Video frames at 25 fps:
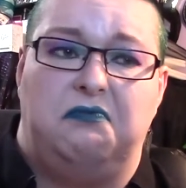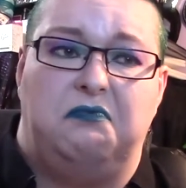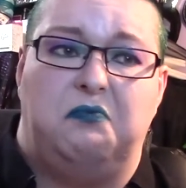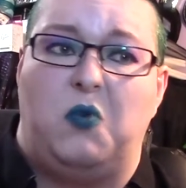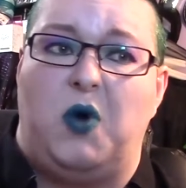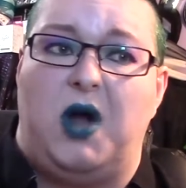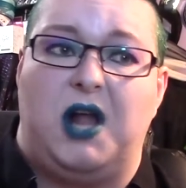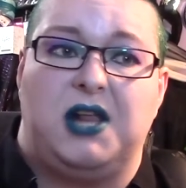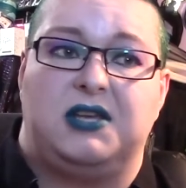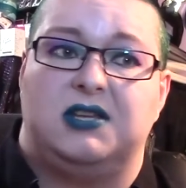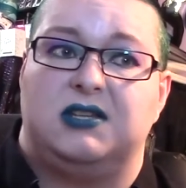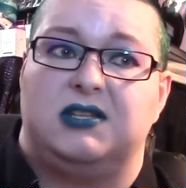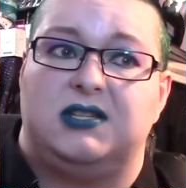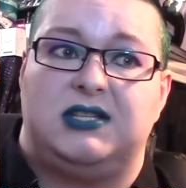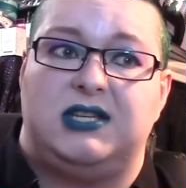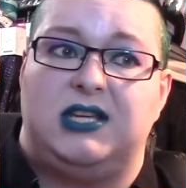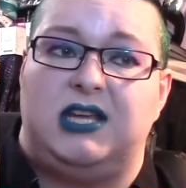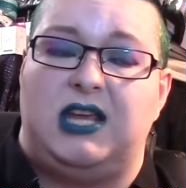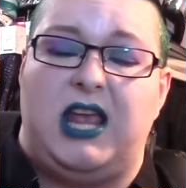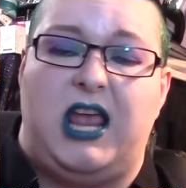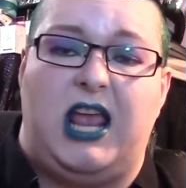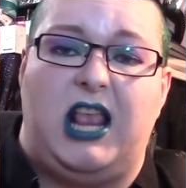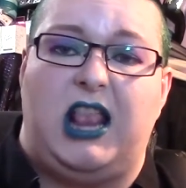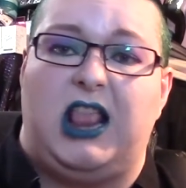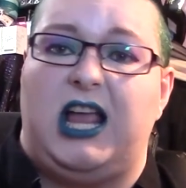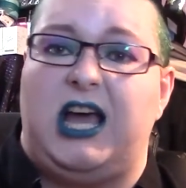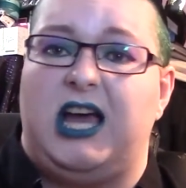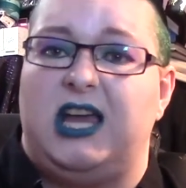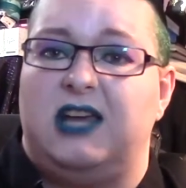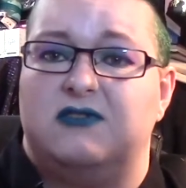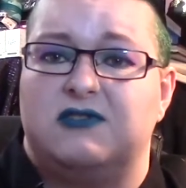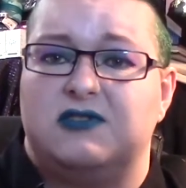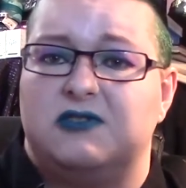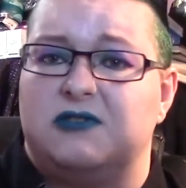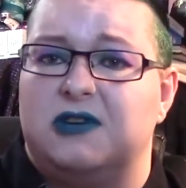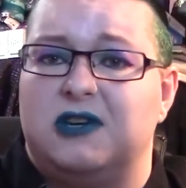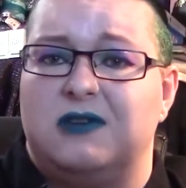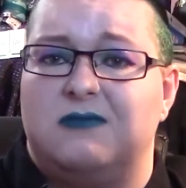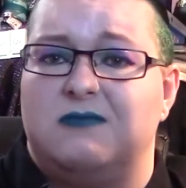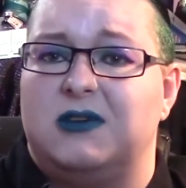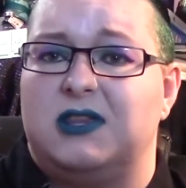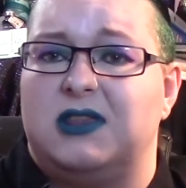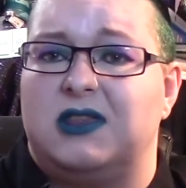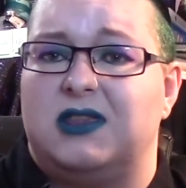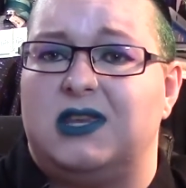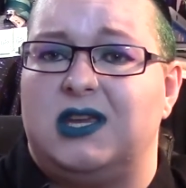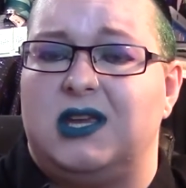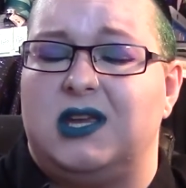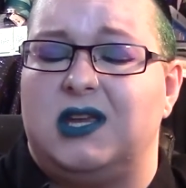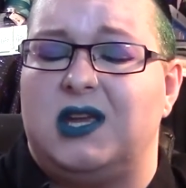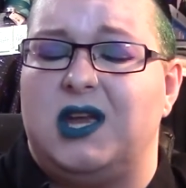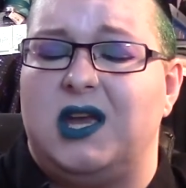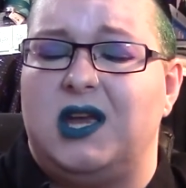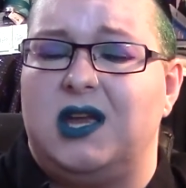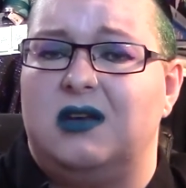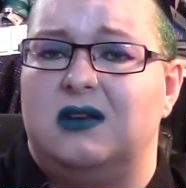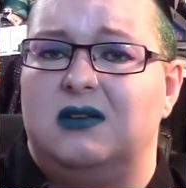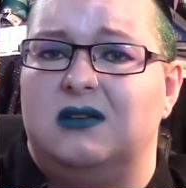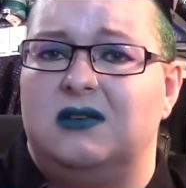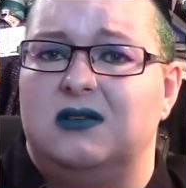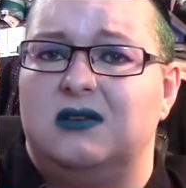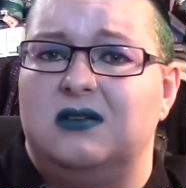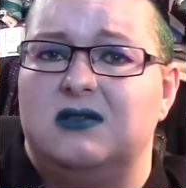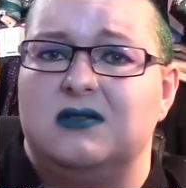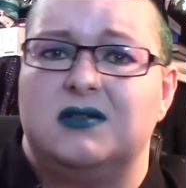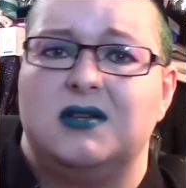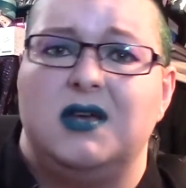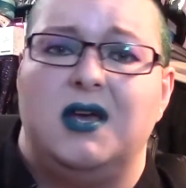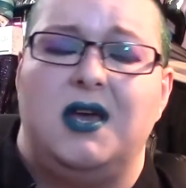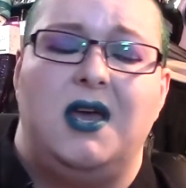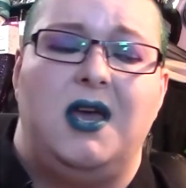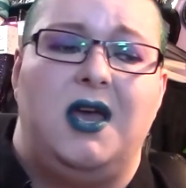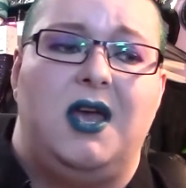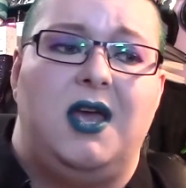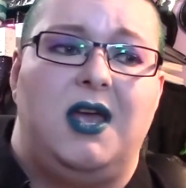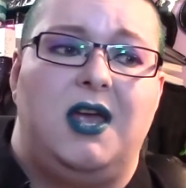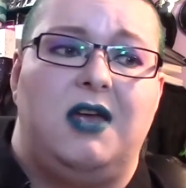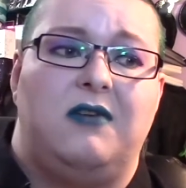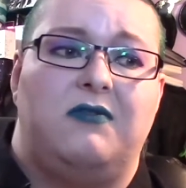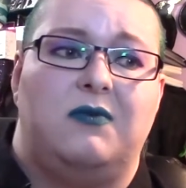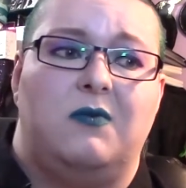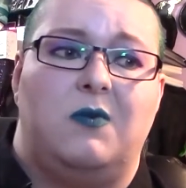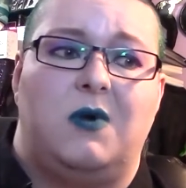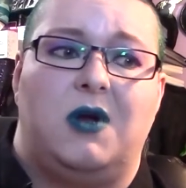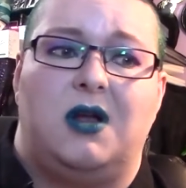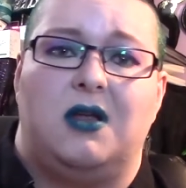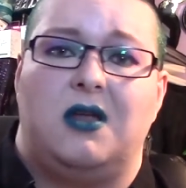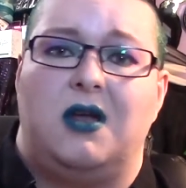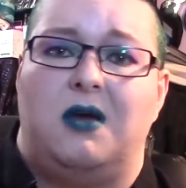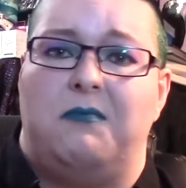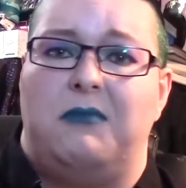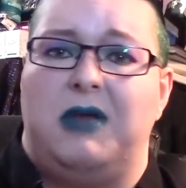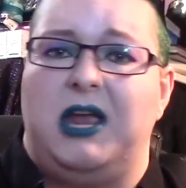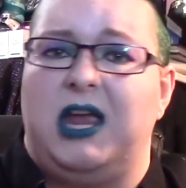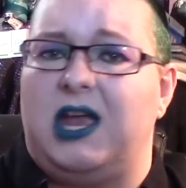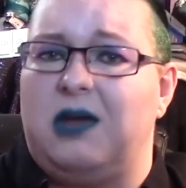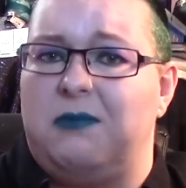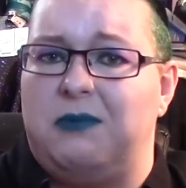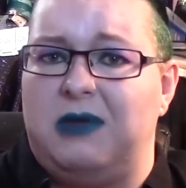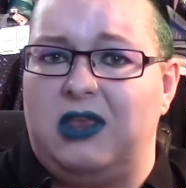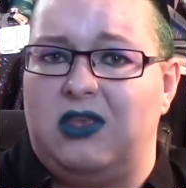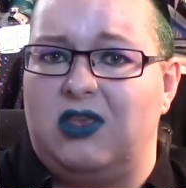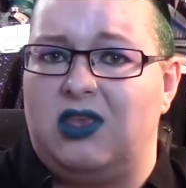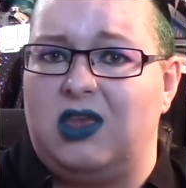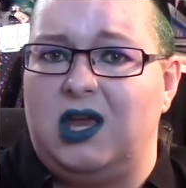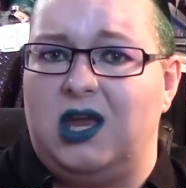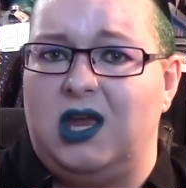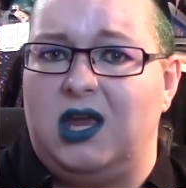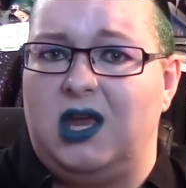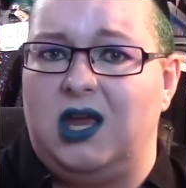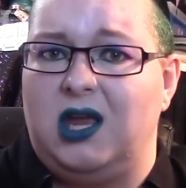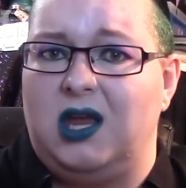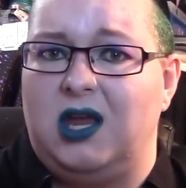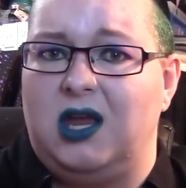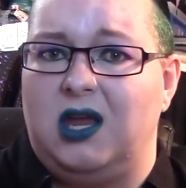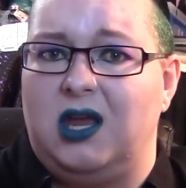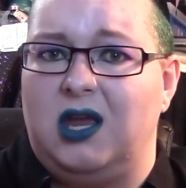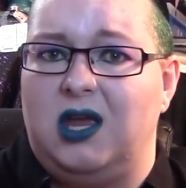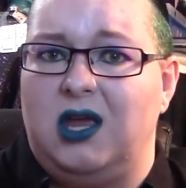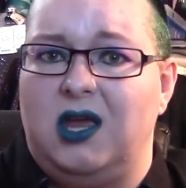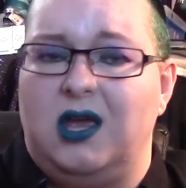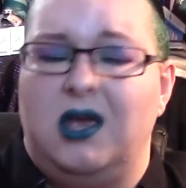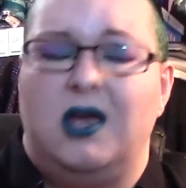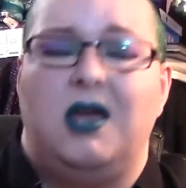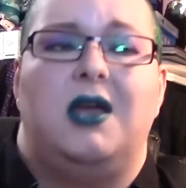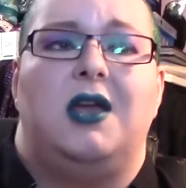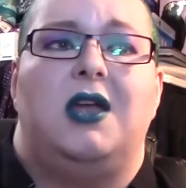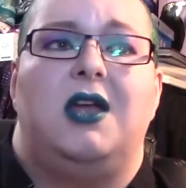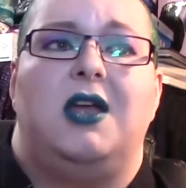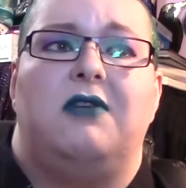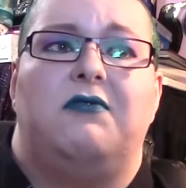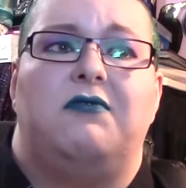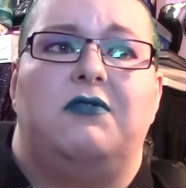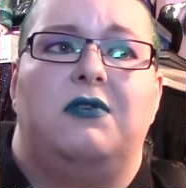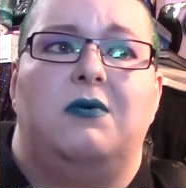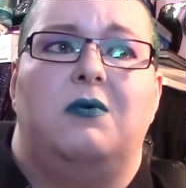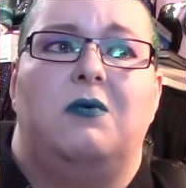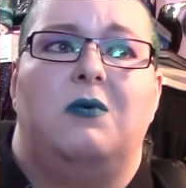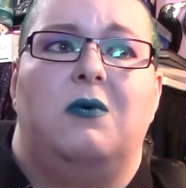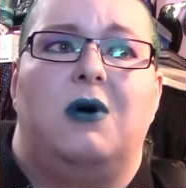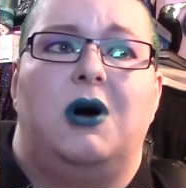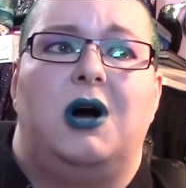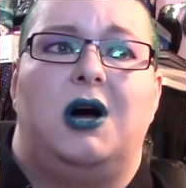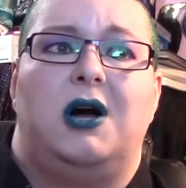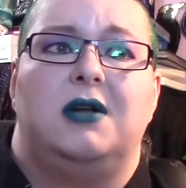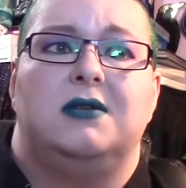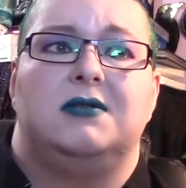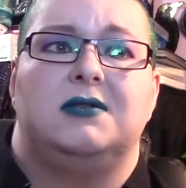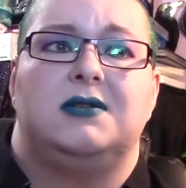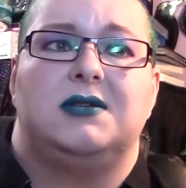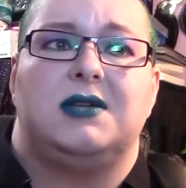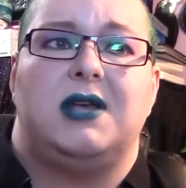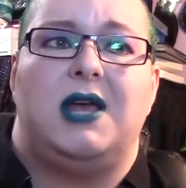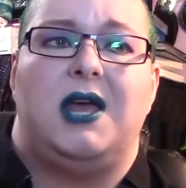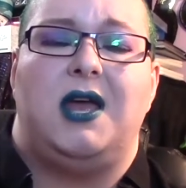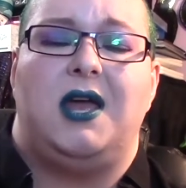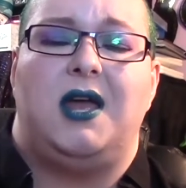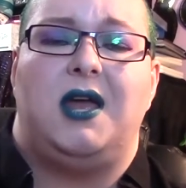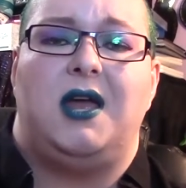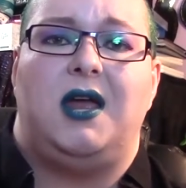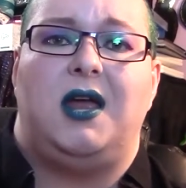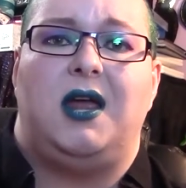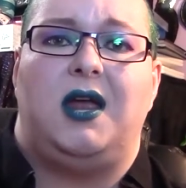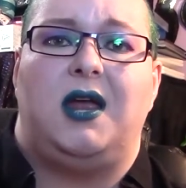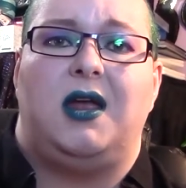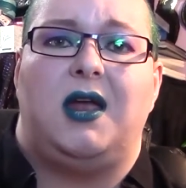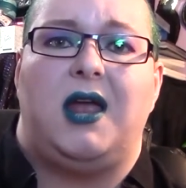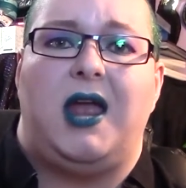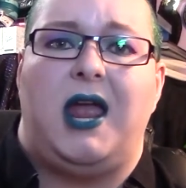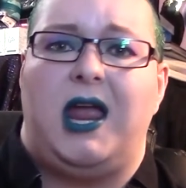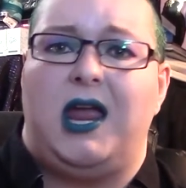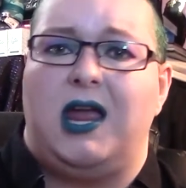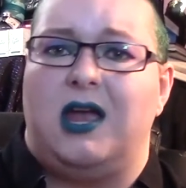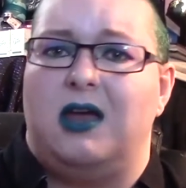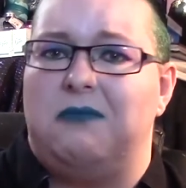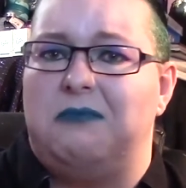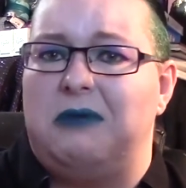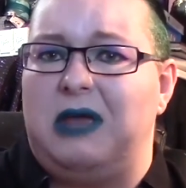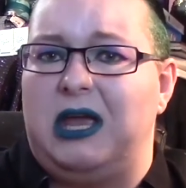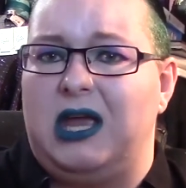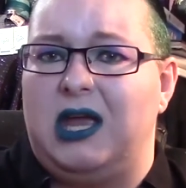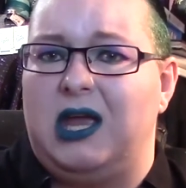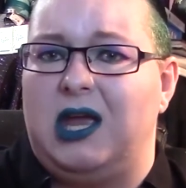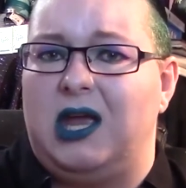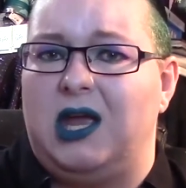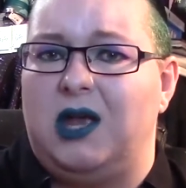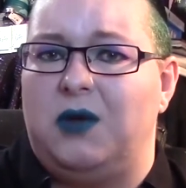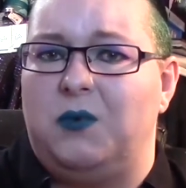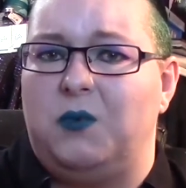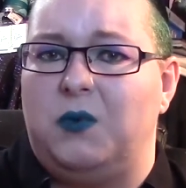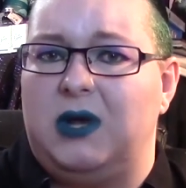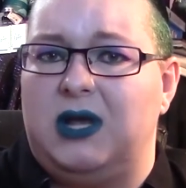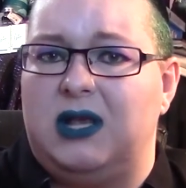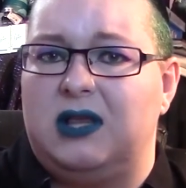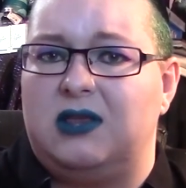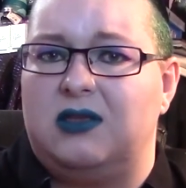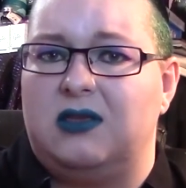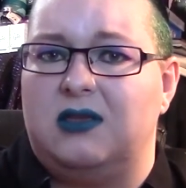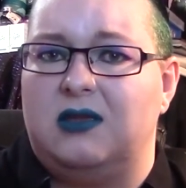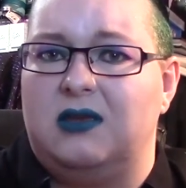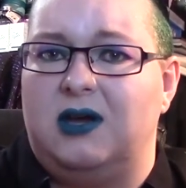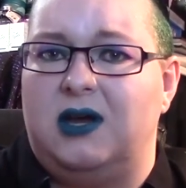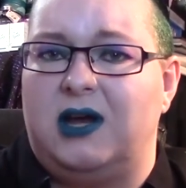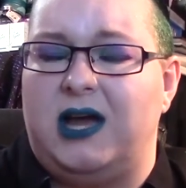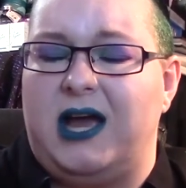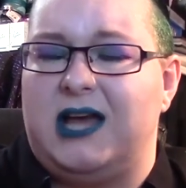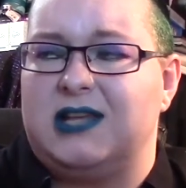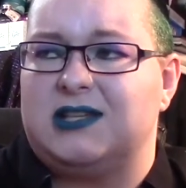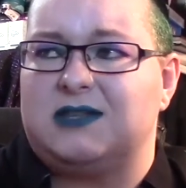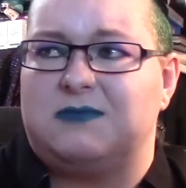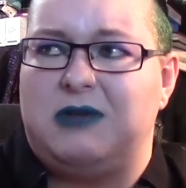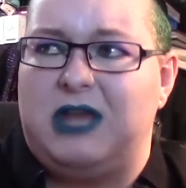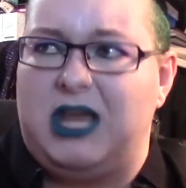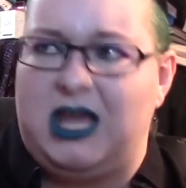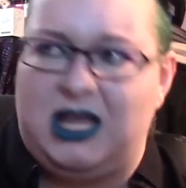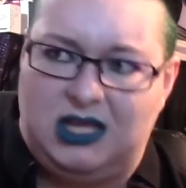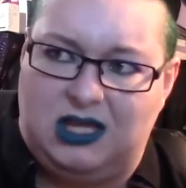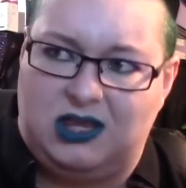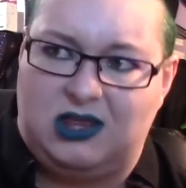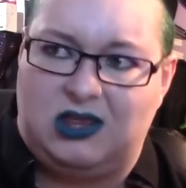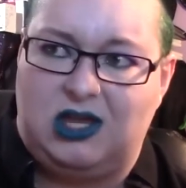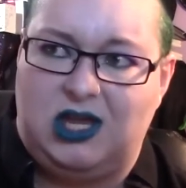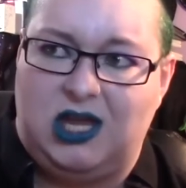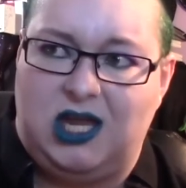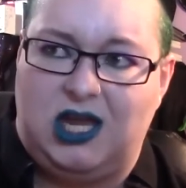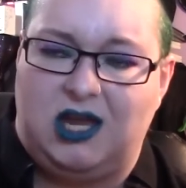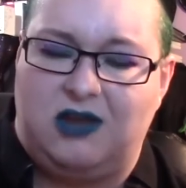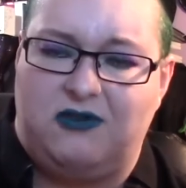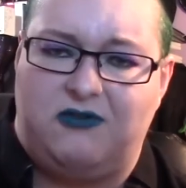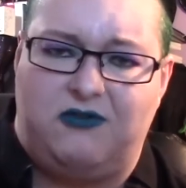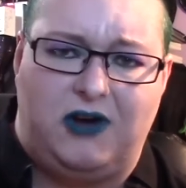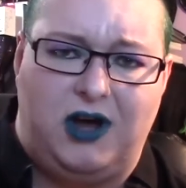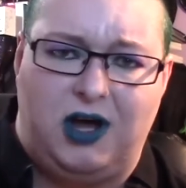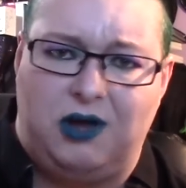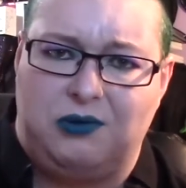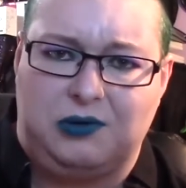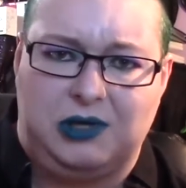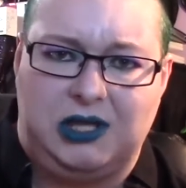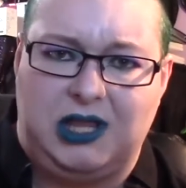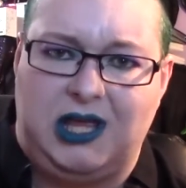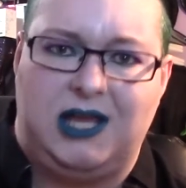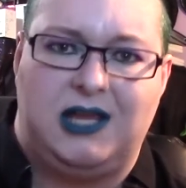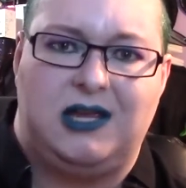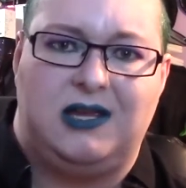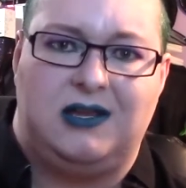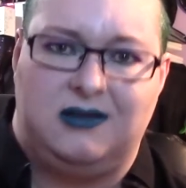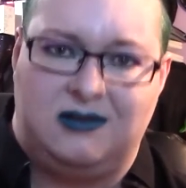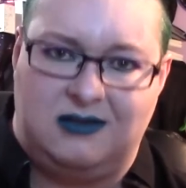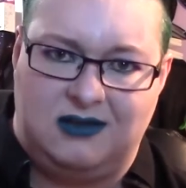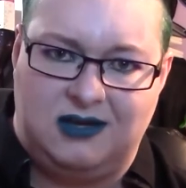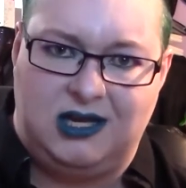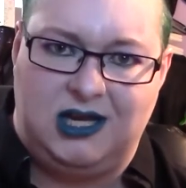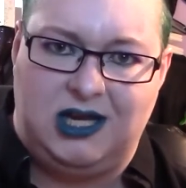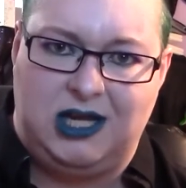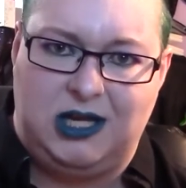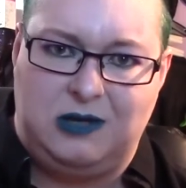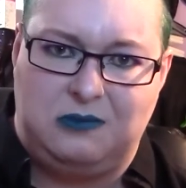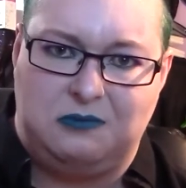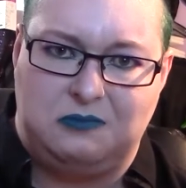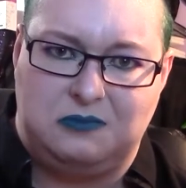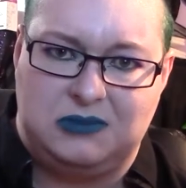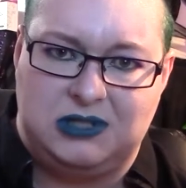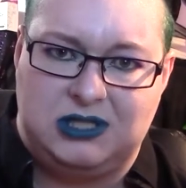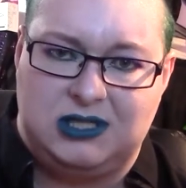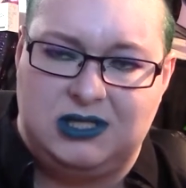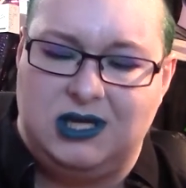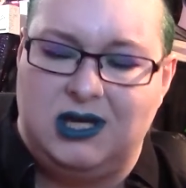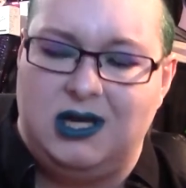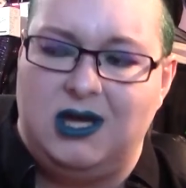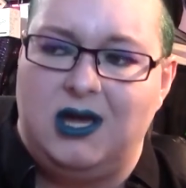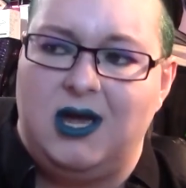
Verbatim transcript: want to see a live stream with the nails, if you want a makeupy thing, if you want a AMA with uh, Ask Me Anything fall related themed,